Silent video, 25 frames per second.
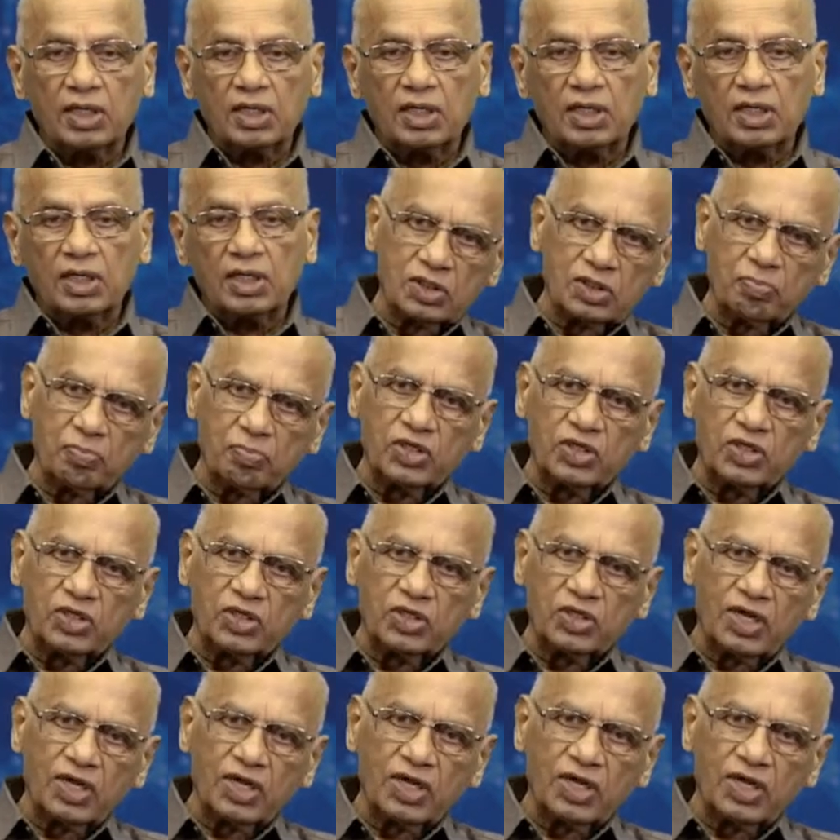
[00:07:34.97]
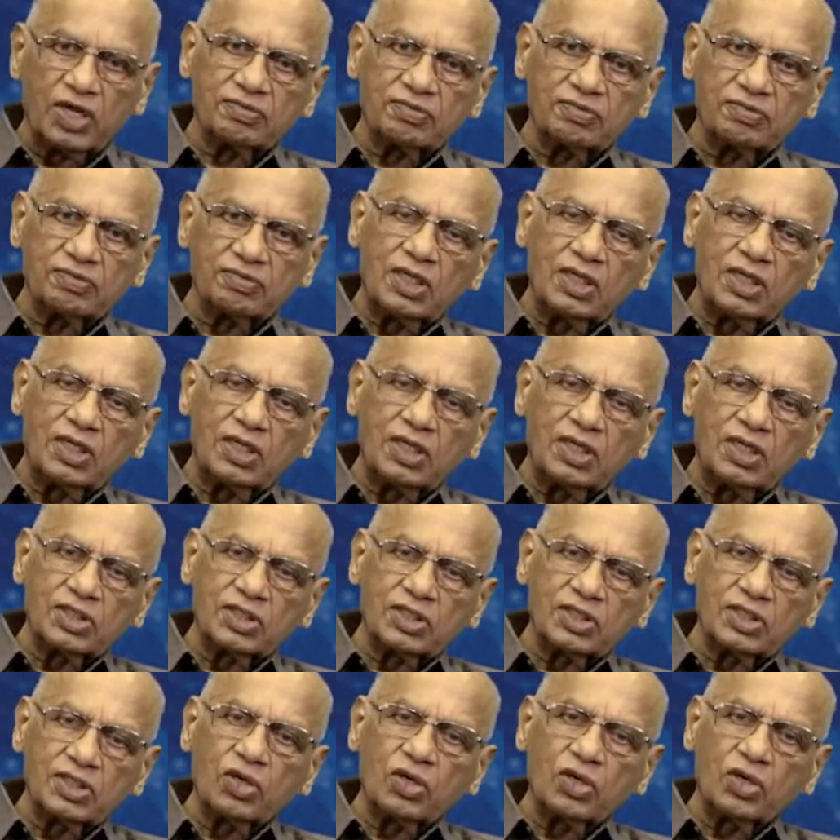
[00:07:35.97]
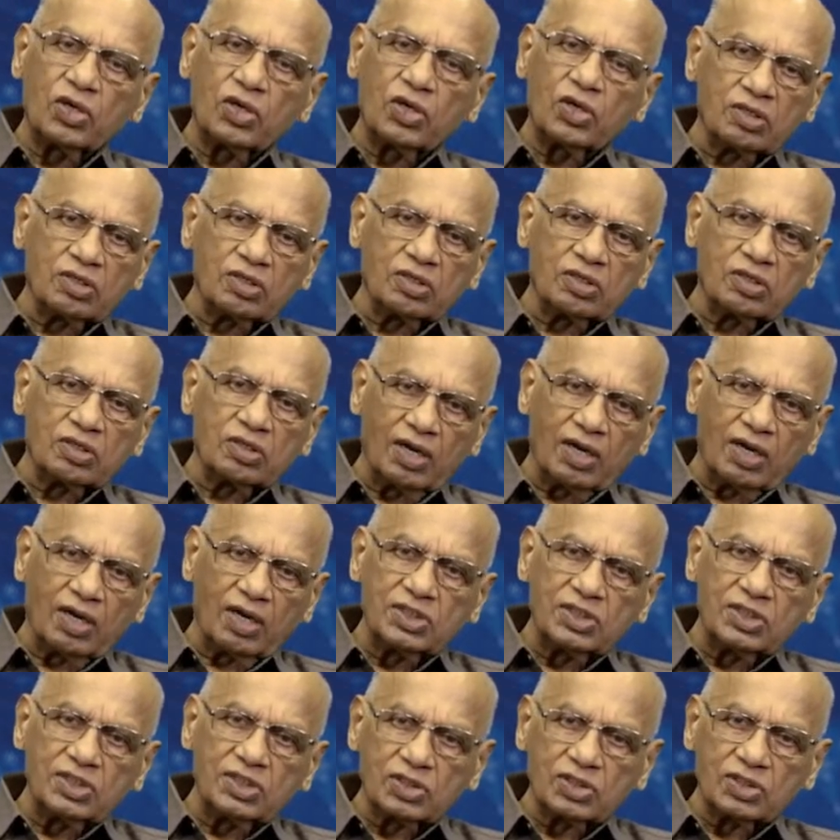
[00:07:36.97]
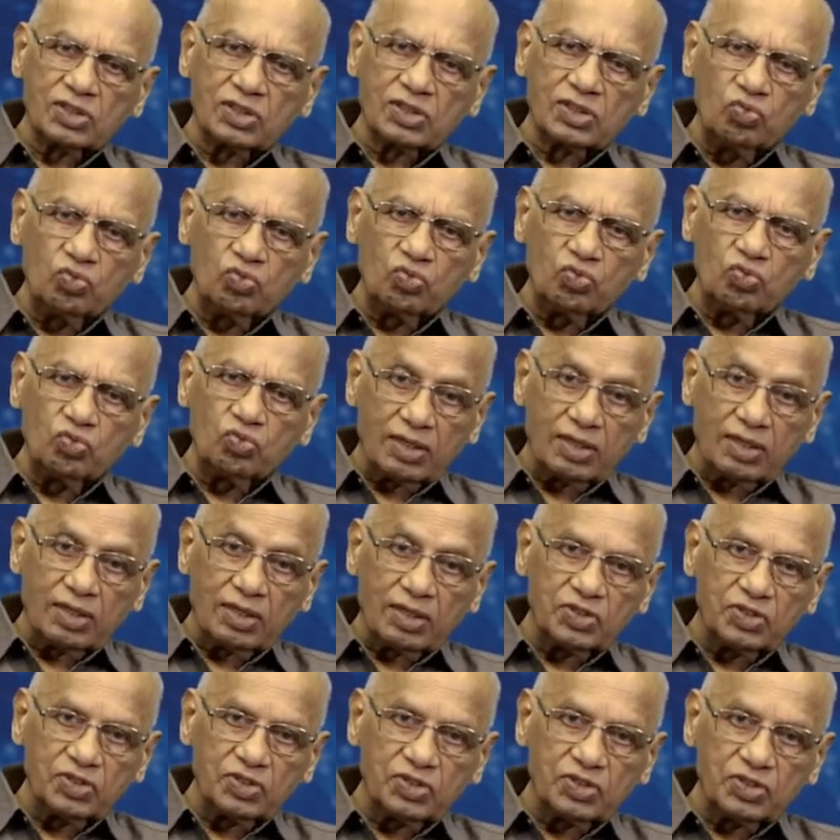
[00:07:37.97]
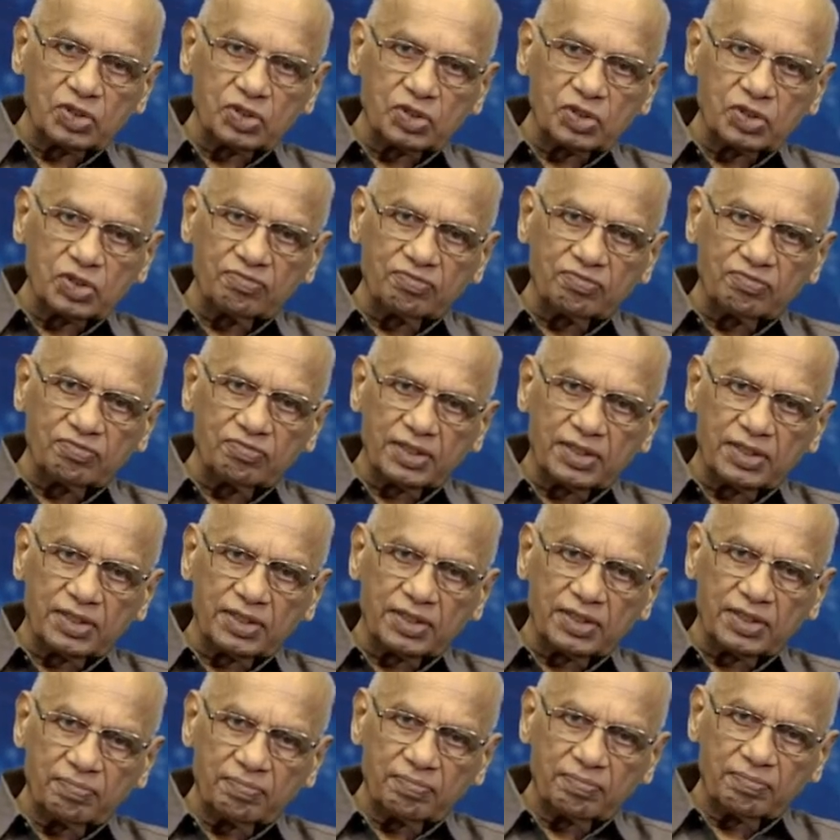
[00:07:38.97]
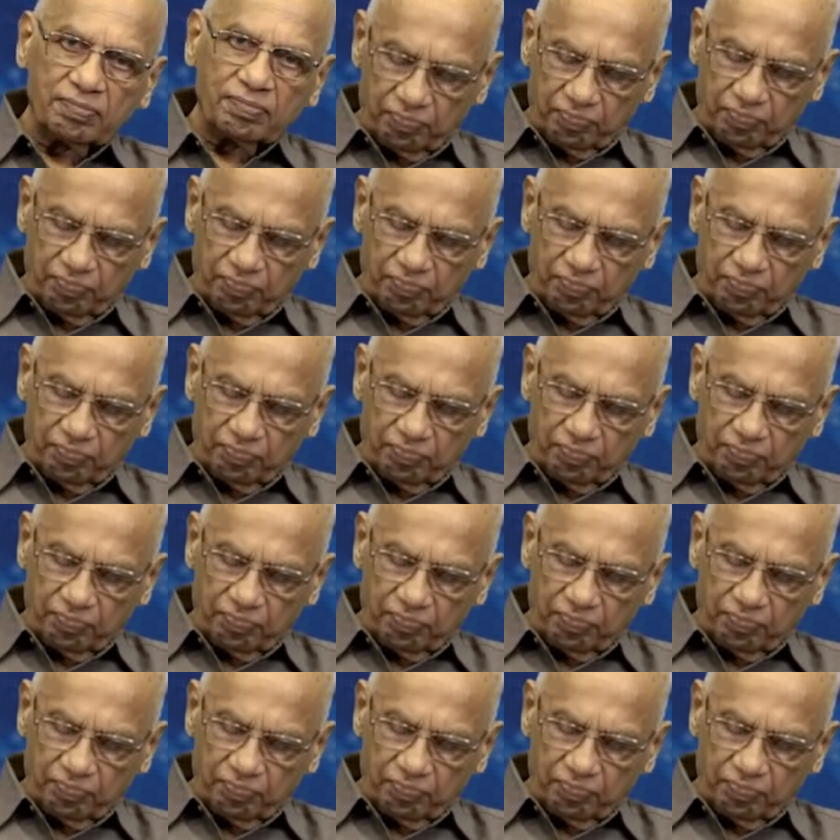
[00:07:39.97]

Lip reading: What's the pulmonary valve, the aortic valve? These are the two valves which you see in front.